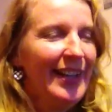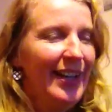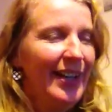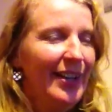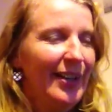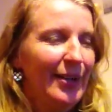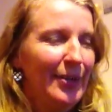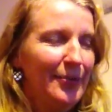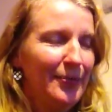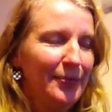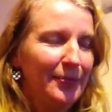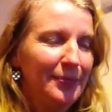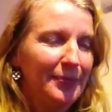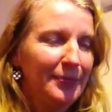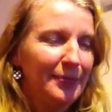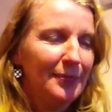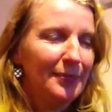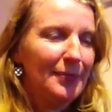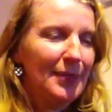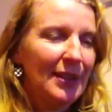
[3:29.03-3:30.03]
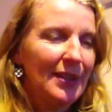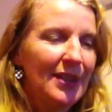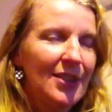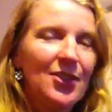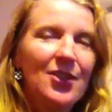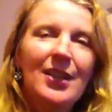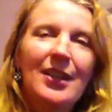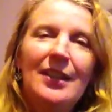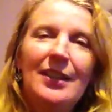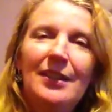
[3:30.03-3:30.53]
But
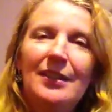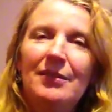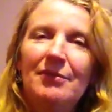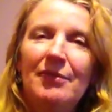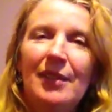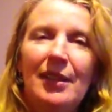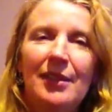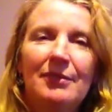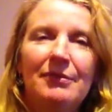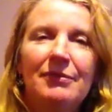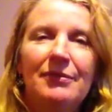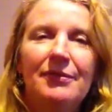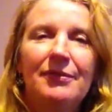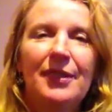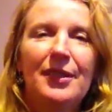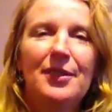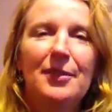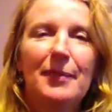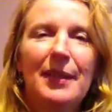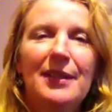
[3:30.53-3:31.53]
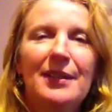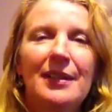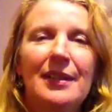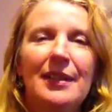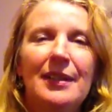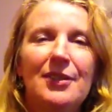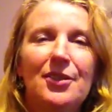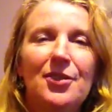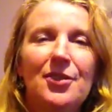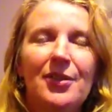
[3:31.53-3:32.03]
this year, I've
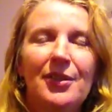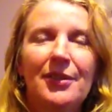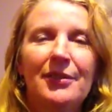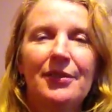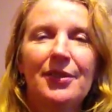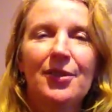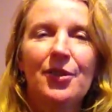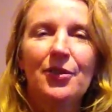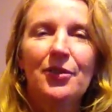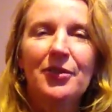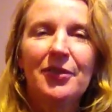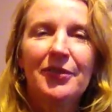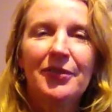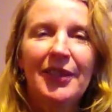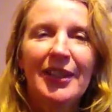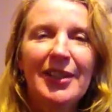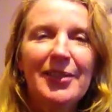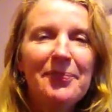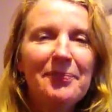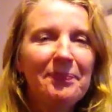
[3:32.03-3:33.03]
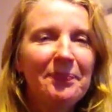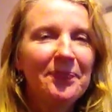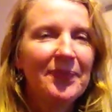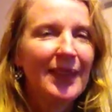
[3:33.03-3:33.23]
fundamentally enjoyed photography.